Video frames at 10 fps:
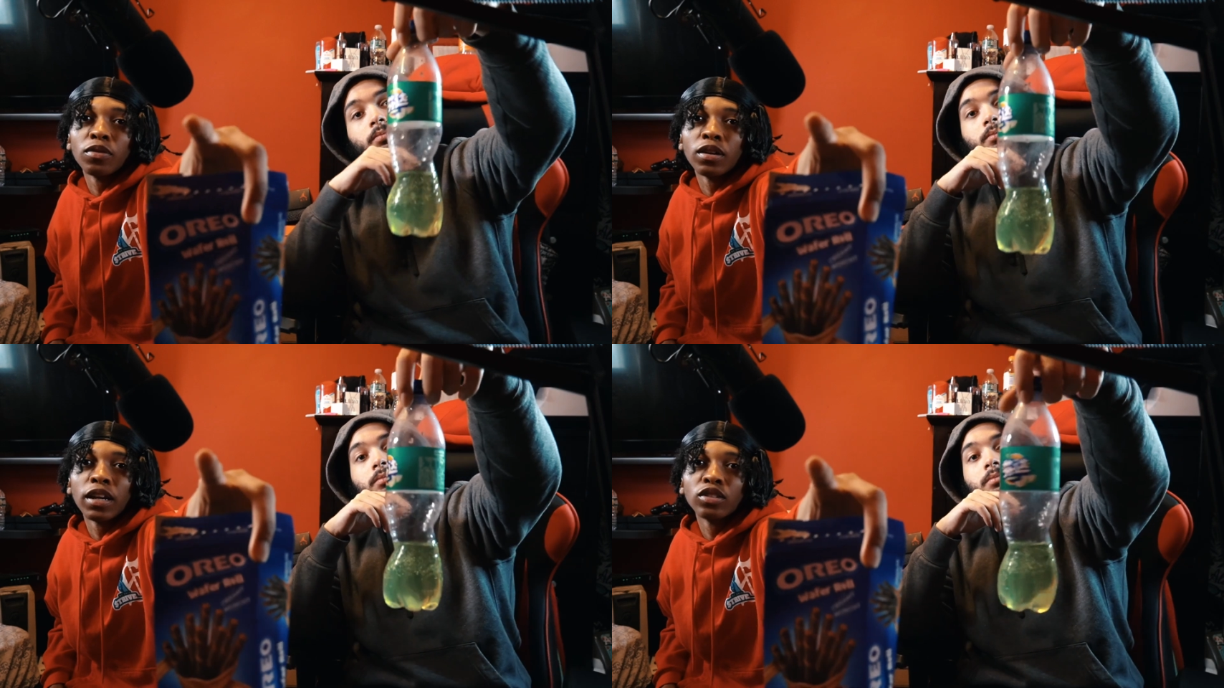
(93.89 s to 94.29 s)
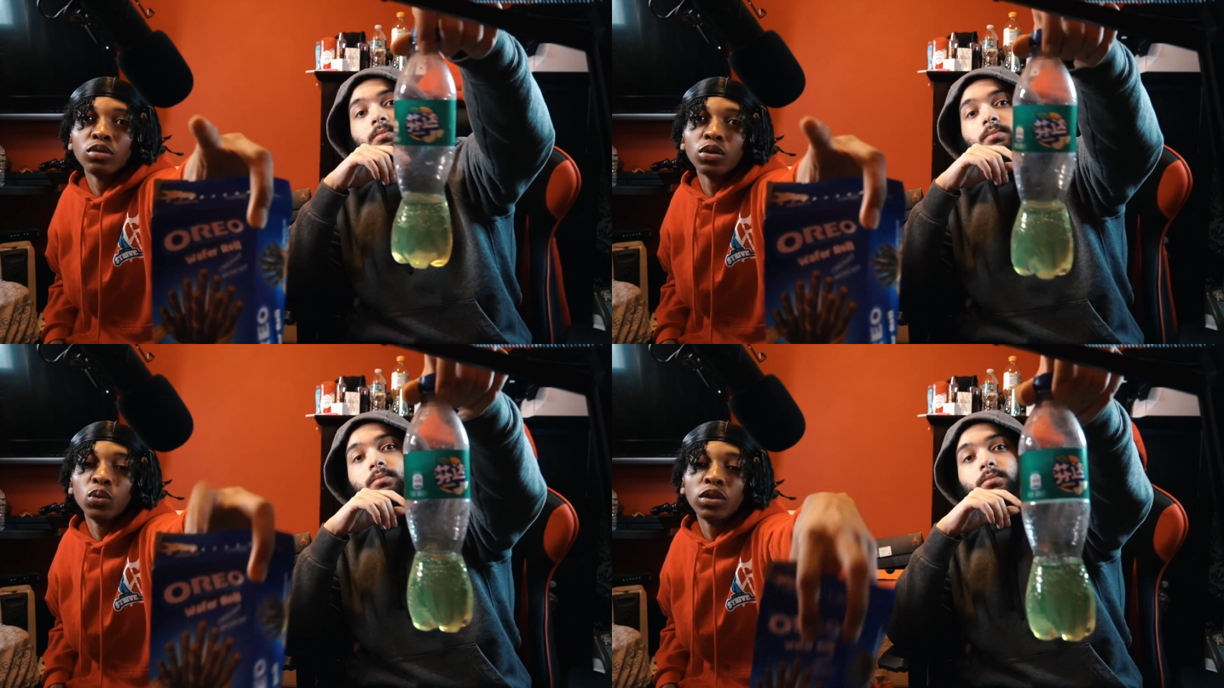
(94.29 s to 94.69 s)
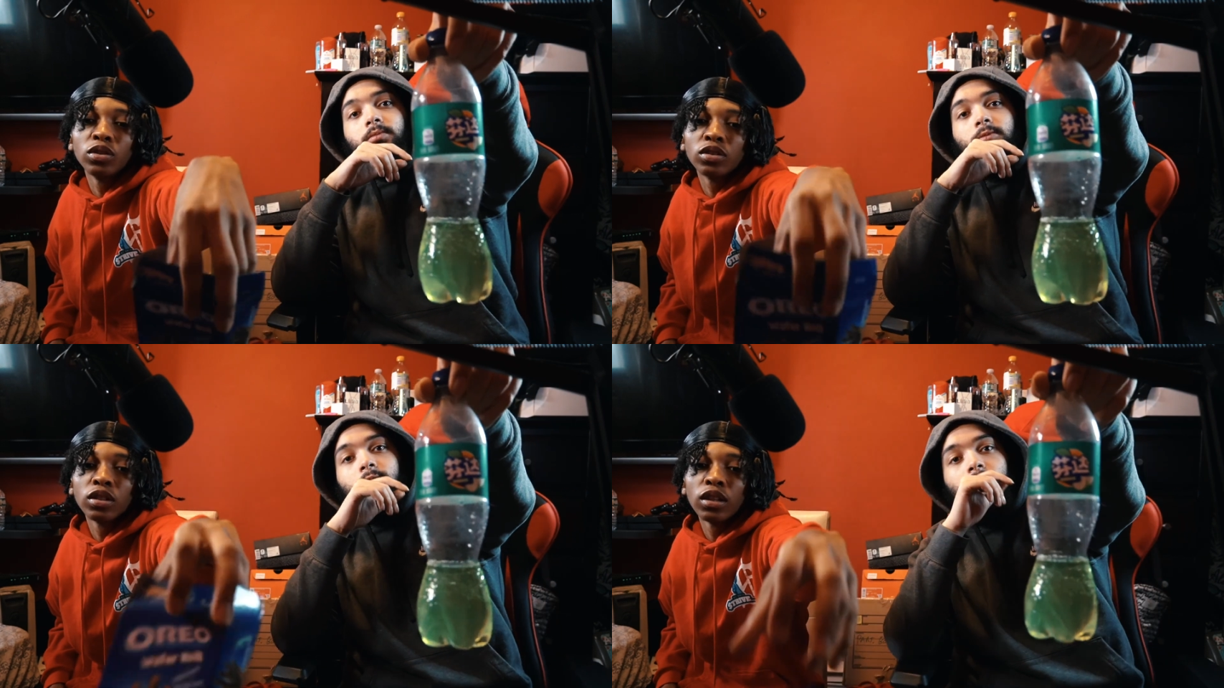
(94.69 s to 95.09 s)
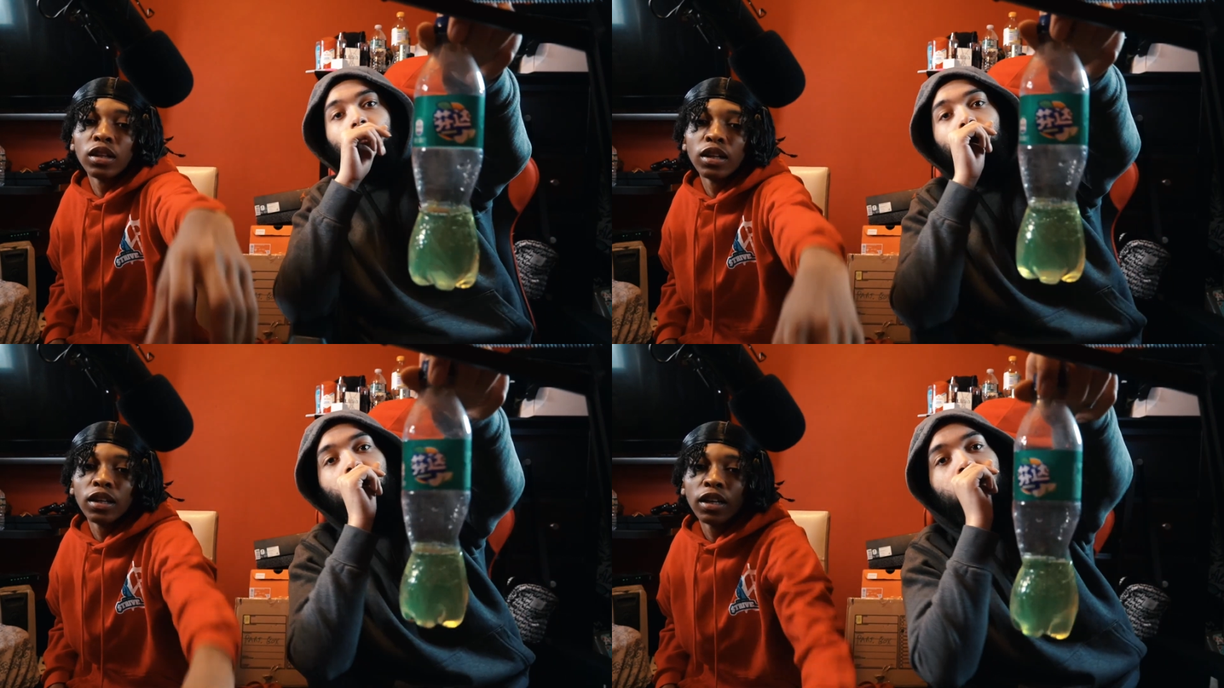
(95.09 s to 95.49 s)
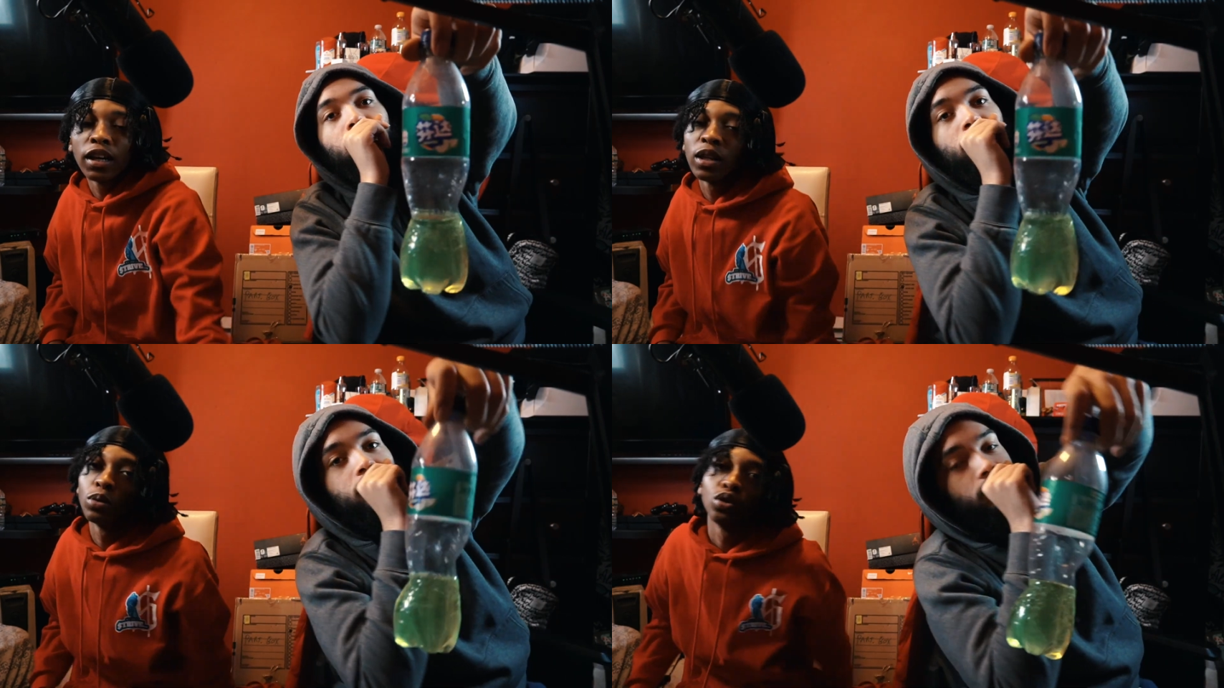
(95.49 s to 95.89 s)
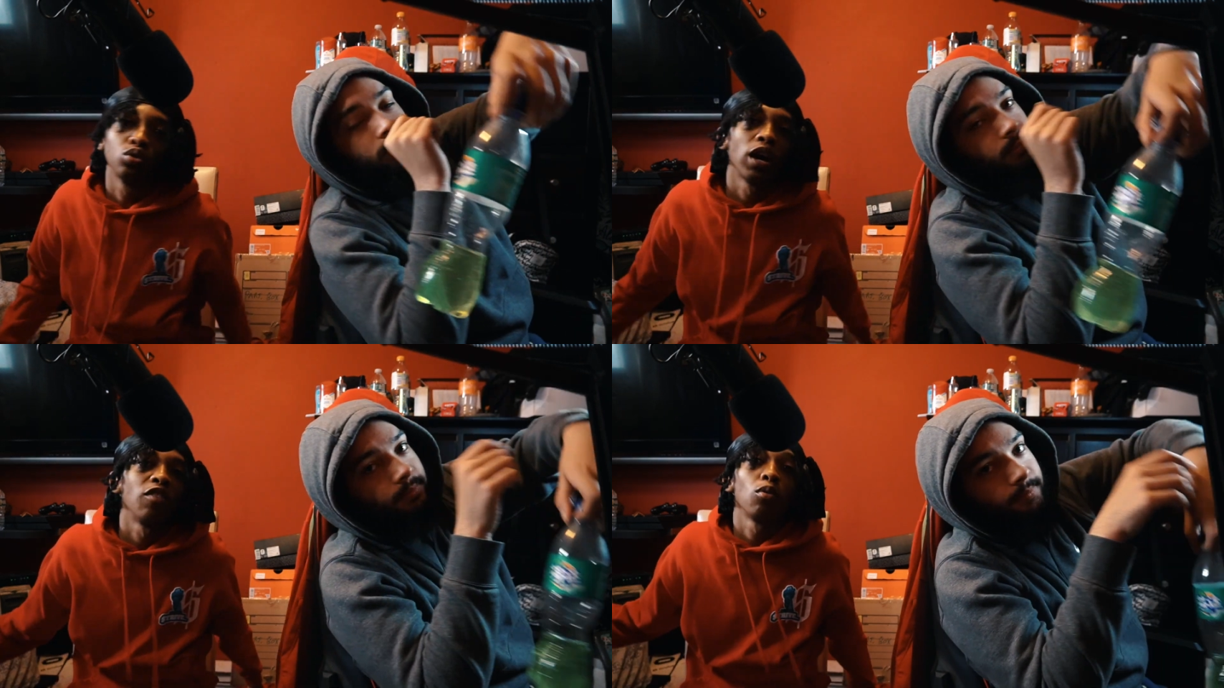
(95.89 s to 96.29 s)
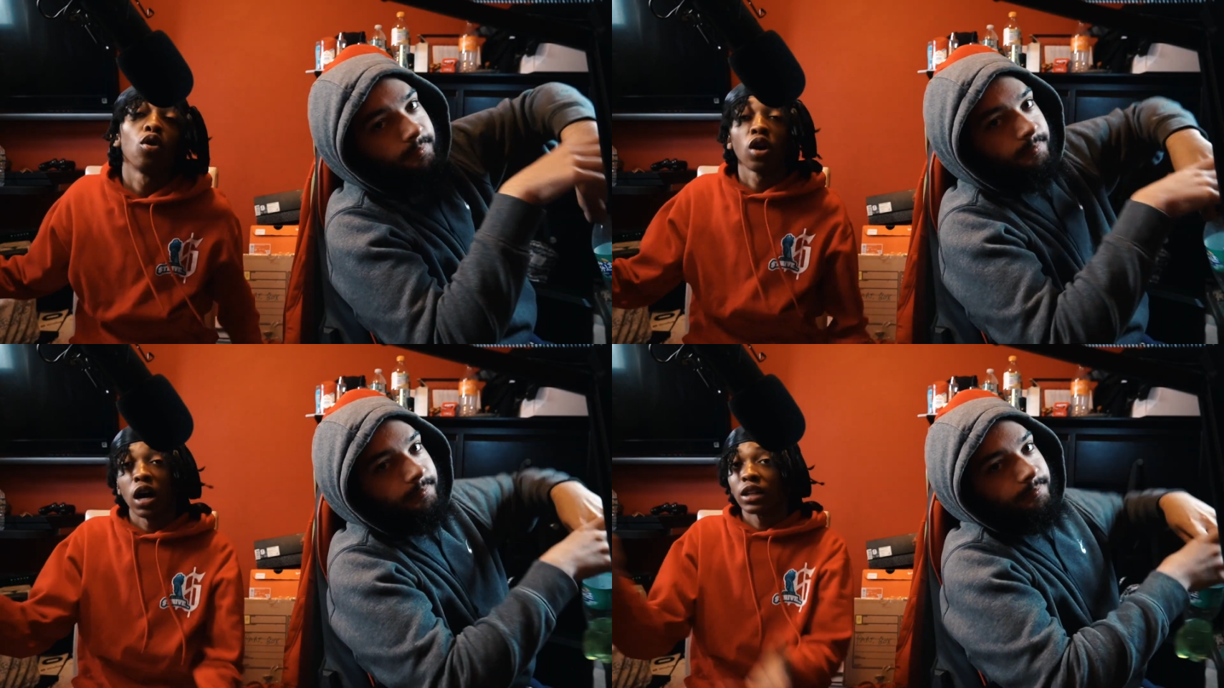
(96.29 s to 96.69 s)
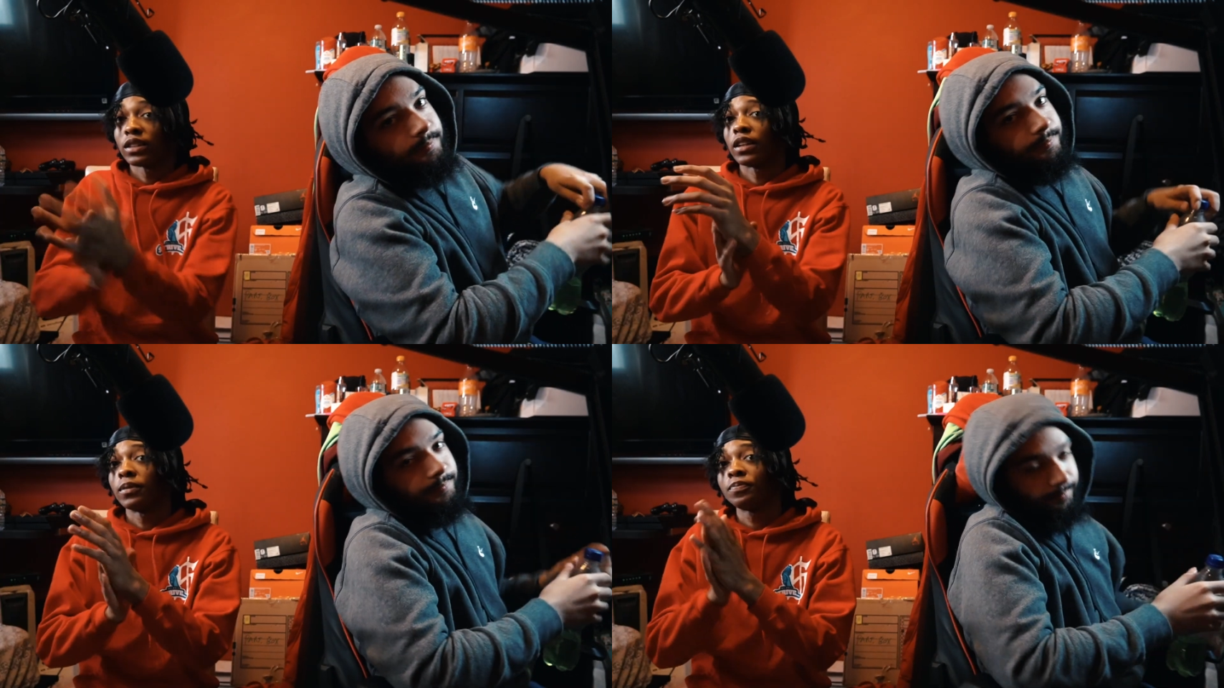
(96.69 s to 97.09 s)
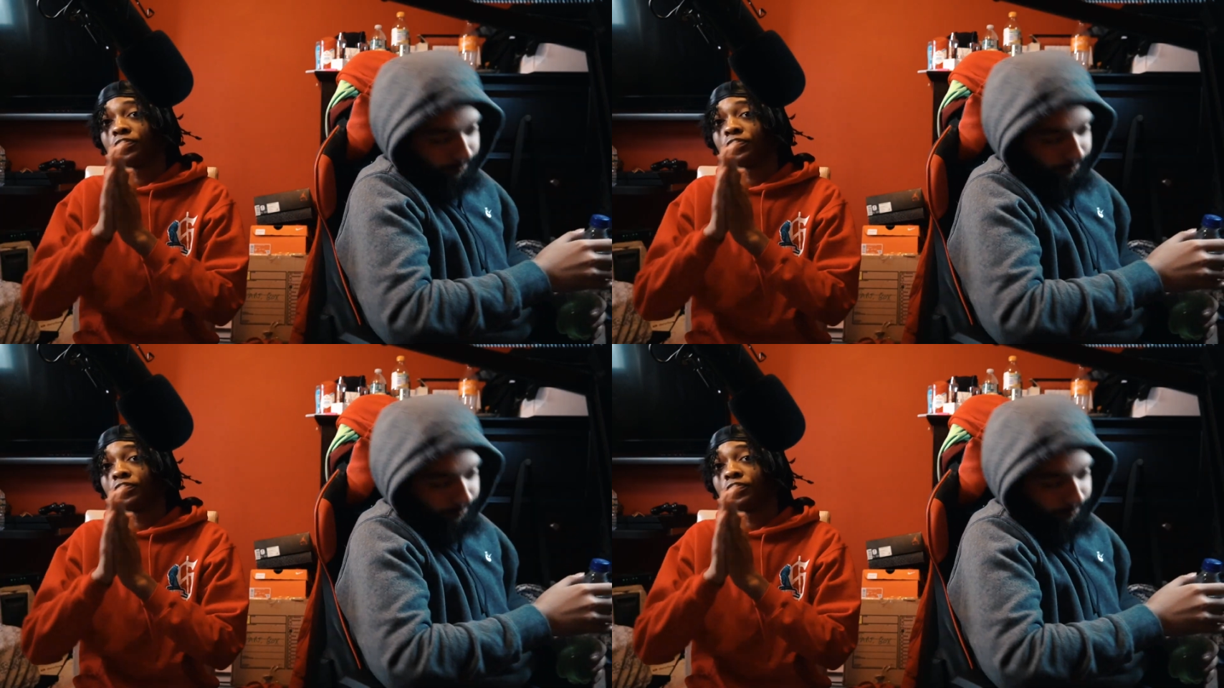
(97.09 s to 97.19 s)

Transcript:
Speaker 1: for the next three weeks. And then we soon have more content.